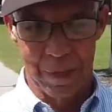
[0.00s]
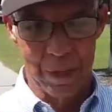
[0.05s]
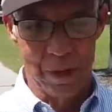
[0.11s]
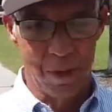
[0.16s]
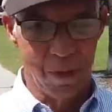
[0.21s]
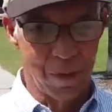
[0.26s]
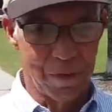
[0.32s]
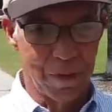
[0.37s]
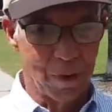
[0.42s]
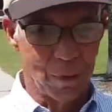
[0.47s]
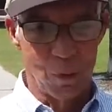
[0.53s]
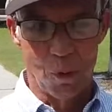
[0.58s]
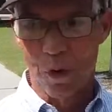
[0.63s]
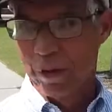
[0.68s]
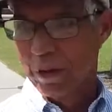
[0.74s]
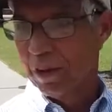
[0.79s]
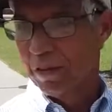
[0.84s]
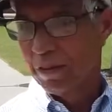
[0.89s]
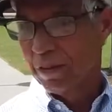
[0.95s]
if there's
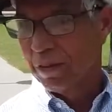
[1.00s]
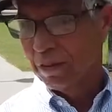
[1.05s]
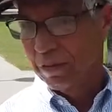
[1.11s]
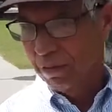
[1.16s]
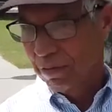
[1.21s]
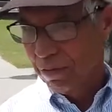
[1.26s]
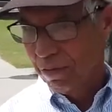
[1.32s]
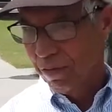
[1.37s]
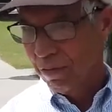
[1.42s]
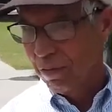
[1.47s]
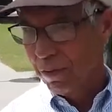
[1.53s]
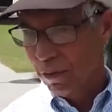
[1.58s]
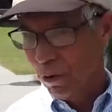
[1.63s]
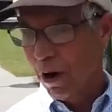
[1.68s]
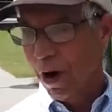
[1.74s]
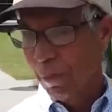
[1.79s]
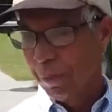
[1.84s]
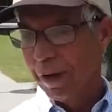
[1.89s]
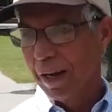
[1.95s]
one that's
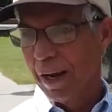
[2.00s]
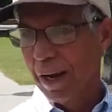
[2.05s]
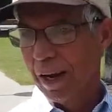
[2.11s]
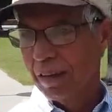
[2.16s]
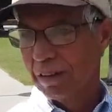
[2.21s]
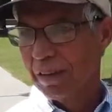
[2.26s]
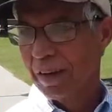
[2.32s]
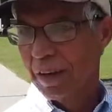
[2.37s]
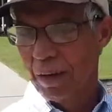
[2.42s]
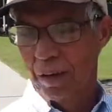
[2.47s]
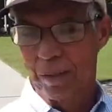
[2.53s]
dropping out.